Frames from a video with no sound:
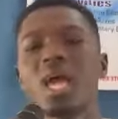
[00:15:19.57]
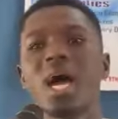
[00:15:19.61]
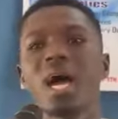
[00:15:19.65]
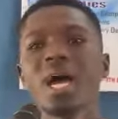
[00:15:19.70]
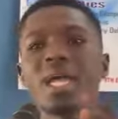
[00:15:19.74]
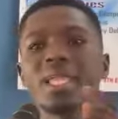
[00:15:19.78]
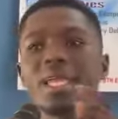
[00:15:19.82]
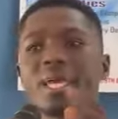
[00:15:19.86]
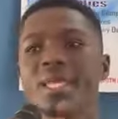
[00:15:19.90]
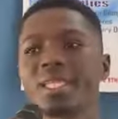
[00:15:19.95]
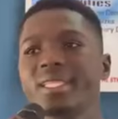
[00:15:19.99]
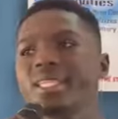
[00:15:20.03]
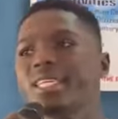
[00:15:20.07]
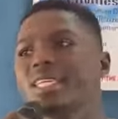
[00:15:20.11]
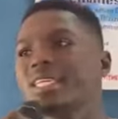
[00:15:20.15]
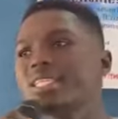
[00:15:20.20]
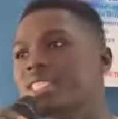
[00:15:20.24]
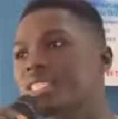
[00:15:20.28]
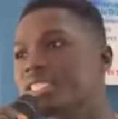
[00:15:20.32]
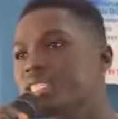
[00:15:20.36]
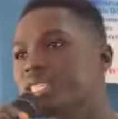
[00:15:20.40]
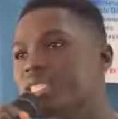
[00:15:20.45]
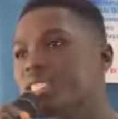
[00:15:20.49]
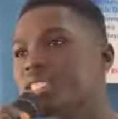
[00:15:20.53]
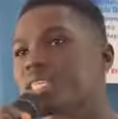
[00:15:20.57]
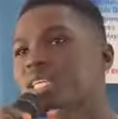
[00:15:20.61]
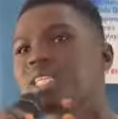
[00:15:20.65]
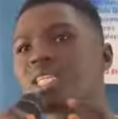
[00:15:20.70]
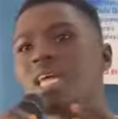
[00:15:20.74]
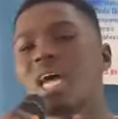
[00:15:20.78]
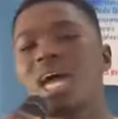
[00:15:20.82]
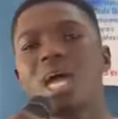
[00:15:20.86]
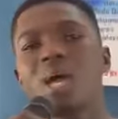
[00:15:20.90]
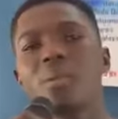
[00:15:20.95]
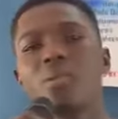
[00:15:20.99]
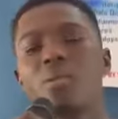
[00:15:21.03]
And then this is the
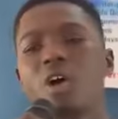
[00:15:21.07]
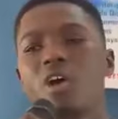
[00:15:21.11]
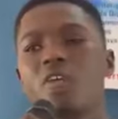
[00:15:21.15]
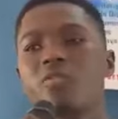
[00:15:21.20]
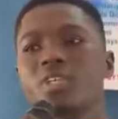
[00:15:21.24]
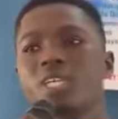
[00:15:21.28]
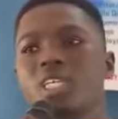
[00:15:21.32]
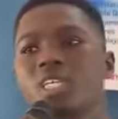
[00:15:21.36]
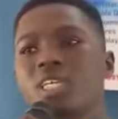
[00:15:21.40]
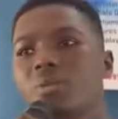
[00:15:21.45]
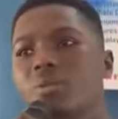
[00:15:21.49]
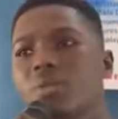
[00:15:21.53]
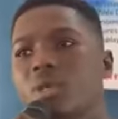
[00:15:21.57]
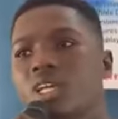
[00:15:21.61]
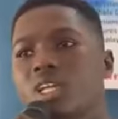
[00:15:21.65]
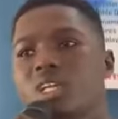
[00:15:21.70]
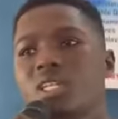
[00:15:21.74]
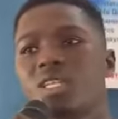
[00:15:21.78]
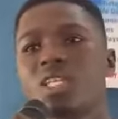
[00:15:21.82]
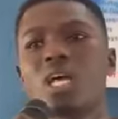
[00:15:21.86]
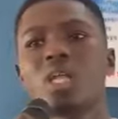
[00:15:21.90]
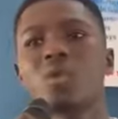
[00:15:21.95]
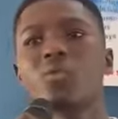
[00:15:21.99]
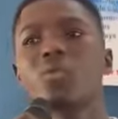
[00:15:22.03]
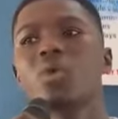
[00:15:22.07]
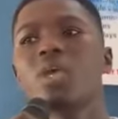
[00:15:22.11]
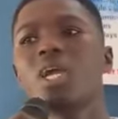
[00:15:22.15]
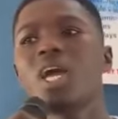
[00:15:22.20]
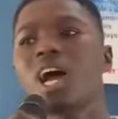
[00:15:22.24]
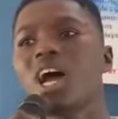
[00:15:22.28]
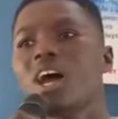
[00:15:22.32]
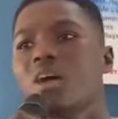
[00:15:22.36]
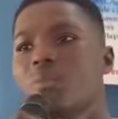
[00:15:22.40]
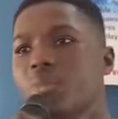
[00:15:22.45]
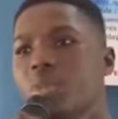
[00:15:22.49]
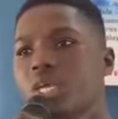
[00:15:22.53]
type of teaching method that we
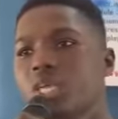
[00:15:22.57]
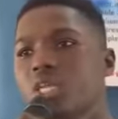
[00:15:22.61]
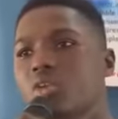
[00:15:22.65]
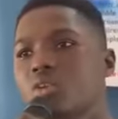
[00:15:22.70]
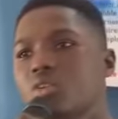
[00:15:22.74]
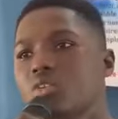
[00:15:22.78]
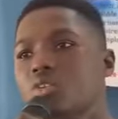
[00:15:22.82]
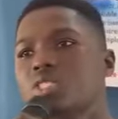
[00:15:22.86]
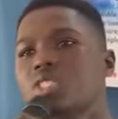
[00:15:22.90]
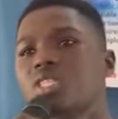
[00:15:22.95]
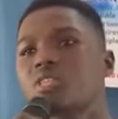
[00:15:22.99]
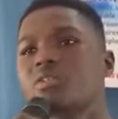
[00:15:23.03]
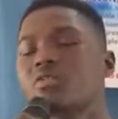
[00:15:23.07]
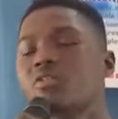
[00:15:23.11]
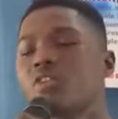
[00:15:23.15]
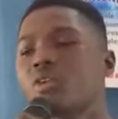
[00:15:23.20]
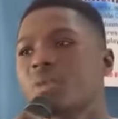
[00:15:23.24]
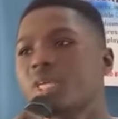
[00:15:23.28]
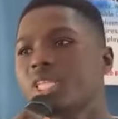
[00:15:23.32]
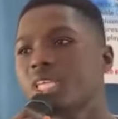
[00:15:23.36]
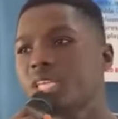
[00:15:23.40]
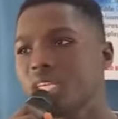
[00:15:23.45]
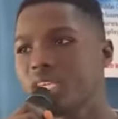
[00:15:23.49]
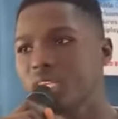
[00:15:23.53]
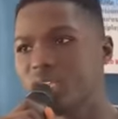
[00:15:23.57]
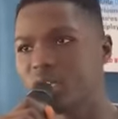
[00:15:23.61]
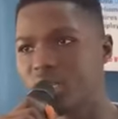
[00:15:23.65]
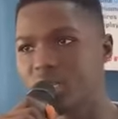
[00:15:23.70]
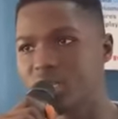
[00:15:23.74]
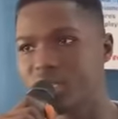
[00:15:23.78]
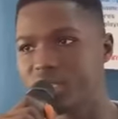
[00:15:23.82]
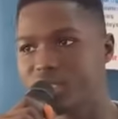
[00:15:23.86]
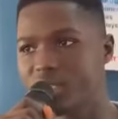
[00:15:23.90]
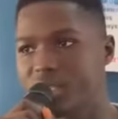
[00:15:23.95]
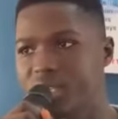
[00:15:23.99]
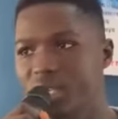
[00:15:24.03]
have been using for many
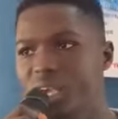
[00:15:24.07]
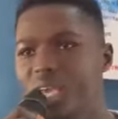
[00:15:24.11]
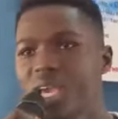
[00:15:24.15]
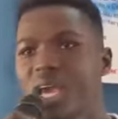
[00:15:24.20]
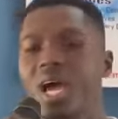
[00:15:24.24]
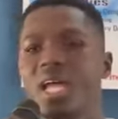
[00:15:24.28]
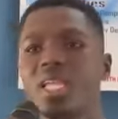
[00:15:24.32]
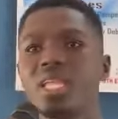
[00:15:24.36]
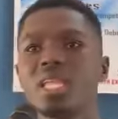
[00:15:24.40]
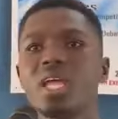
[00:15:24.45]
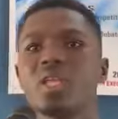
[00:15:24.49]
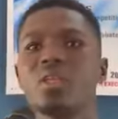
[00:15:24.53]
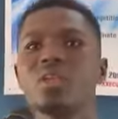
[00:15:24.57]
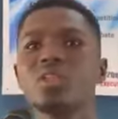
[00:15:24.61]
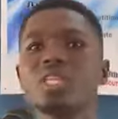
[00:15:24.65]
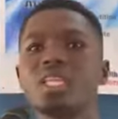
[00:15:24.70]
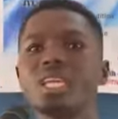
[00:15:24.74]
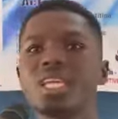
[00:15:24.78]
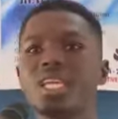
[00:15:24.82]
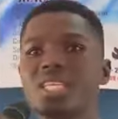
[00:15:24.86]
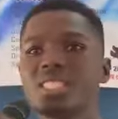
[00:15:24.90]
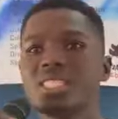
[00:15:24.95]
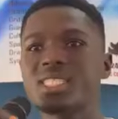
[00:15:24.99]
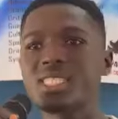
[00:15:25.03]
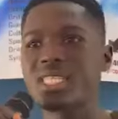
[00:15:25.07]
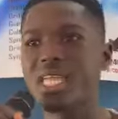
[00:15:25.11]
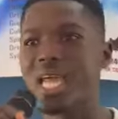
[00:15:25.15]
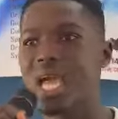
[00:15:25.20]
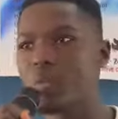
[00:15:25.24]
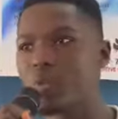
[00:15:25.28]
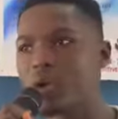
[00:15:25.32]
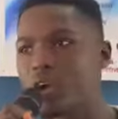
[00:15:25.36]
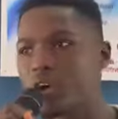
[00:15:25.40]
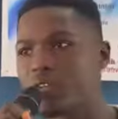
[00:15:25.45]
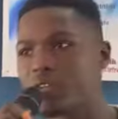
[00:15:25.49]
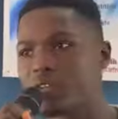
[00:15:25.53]
years. And then this
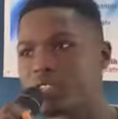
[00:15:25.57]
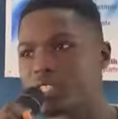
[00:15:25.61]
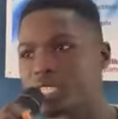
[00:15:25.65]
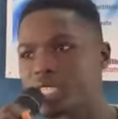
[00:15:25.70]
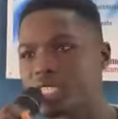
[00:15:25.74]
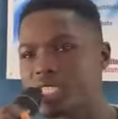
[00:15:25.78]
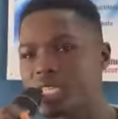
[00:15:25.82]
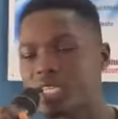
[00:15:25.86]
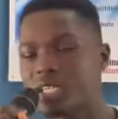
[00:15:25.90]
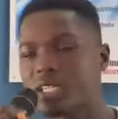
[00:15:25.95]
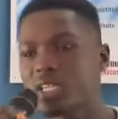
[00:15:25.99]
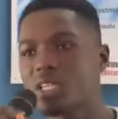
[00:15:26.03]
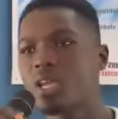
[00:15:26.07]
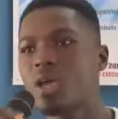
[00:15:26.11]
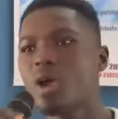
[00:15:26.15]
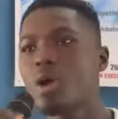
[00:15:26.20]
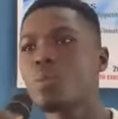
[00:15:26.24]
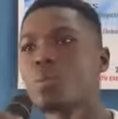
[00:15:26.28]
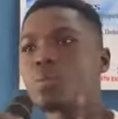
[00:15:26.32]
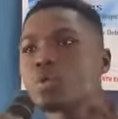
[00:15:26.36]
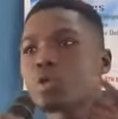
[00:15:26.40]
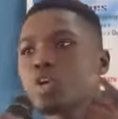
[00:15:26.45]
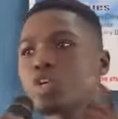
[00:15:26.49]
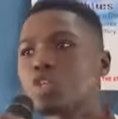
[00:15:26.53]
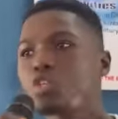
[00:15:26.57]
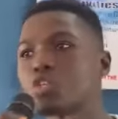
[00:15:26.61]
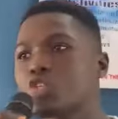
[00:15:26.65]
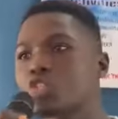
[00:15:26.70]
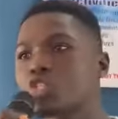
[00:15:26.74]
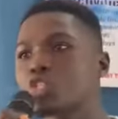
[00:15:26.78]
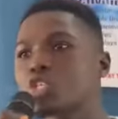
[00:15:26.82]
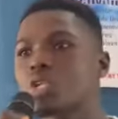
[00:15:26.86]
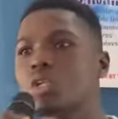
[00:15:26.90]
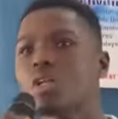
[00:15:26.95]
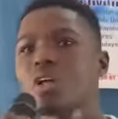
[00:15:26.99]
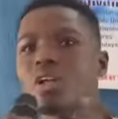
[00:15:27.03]
type of teaching
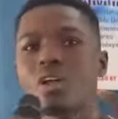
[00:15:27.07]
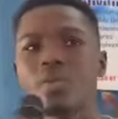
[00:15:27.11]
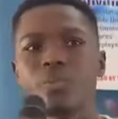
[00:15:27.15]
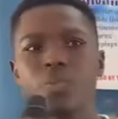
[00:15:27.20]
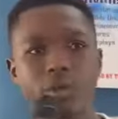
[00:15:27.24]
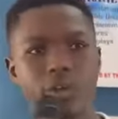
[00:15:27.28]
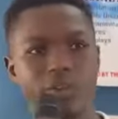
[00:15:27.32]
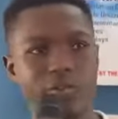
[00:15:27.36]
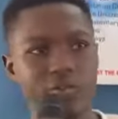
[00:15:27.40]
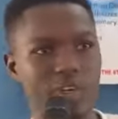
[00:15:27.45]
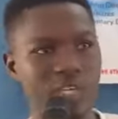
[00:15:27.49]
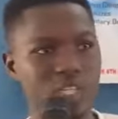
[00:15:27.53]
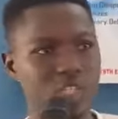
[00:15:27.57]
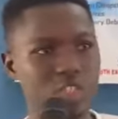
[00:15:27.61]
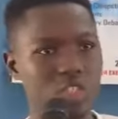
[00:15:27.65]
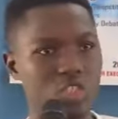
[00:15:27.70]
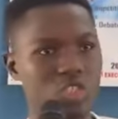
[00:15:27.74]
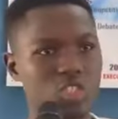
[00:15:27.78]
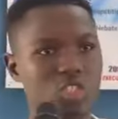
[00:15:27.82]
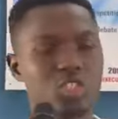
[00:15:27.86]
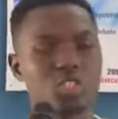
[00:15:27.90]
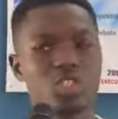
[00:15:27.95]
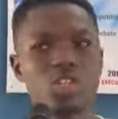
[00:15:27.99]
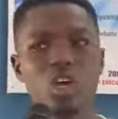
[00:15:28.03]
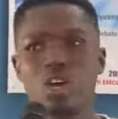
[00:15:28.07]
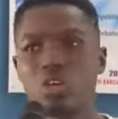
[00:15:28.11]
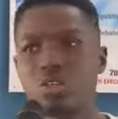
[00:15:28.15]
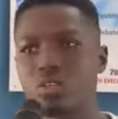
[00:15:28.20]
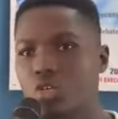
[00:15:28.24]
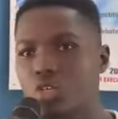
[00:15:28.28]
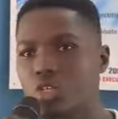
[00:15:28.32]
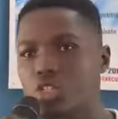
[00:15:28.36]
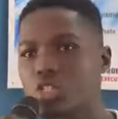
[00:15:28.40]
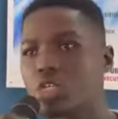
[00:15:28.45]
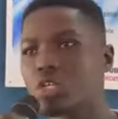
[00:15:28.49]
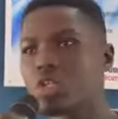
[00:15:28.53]
produced a lot of professors,
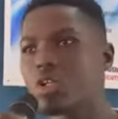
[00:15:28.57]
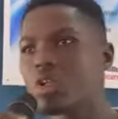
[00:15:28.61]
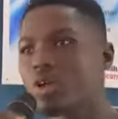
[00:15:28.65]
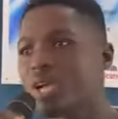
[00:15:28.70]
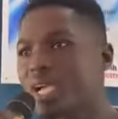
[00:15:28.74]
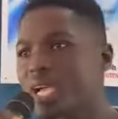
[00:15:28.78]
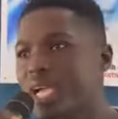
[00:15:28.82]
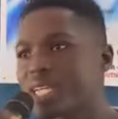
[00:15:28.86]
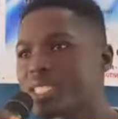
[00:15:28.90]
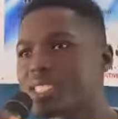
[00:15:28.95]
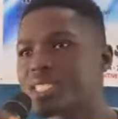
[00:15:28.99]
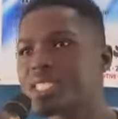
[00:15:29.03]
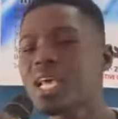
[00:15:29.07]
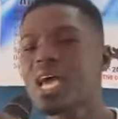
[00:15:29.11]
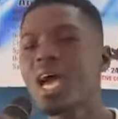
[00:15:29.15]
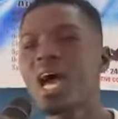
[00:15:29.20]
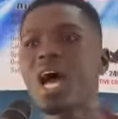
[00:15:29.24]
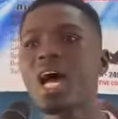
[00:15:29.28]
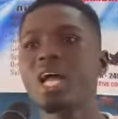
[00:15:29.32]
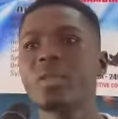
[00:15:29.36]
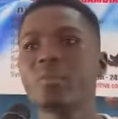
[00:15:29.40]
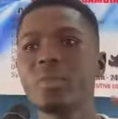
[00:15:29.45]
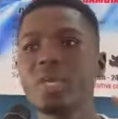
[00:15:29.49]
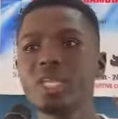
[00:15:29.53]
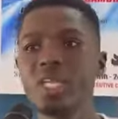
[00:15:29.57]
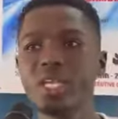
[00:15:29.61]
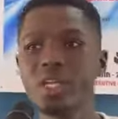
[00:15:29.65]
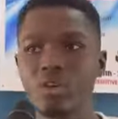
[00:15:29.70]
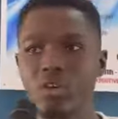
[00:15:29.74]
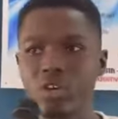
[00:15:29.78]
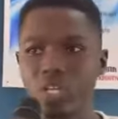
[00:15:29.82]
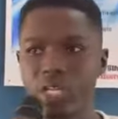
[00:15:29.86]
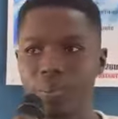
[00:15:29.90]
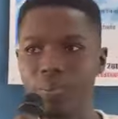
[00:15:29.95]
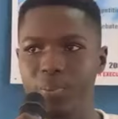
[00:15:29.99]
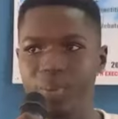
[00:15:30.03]
doctors, lawyers, and many
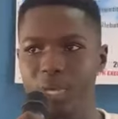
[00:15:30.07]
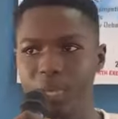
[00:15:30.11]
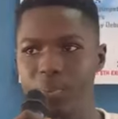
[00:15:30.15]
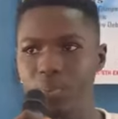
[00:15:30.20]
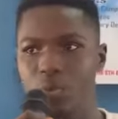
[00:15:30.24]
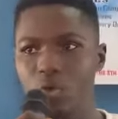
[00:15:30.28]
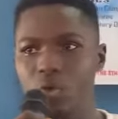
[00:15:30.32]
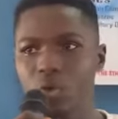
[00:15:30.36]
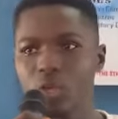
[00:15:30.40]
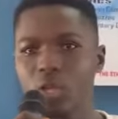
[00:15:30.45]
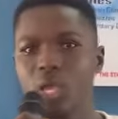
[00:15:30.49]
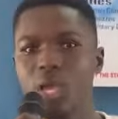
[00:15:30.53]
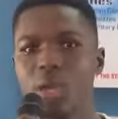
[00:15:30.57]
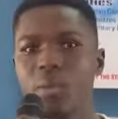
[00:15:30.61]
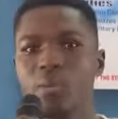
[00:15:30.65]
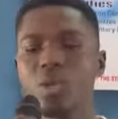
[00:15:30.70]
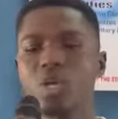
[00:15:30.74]
other people.